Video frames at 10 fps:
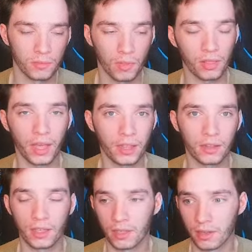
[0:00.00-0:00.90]

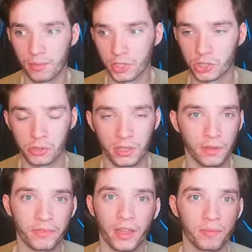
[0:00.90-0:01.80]
likely a majority of the
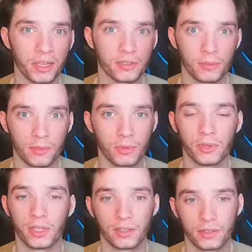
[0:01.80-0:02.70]
fan base were
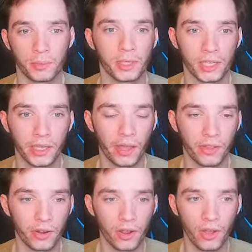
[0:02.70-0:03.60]
rooting to be together,